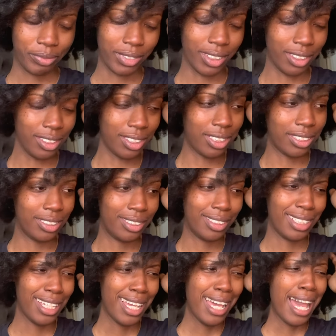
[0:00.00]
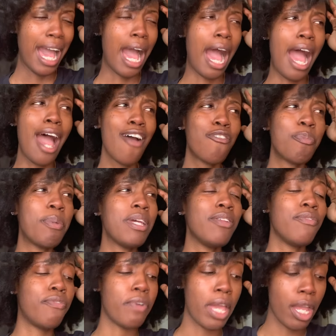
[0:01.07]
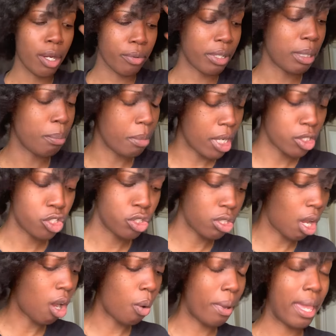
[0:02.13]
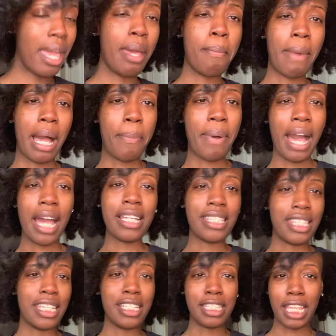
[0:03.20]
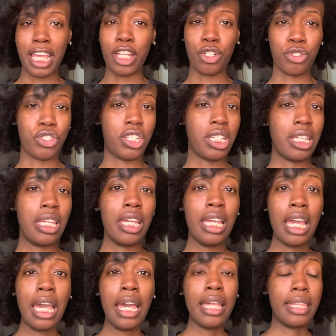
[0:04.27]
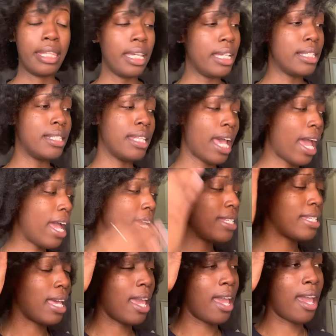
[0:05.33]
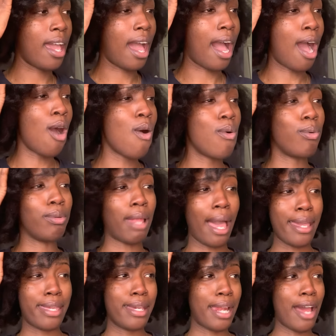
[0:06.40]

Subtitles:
Ugh. I've been very much so in my Pisces energy these days, and I don't like it.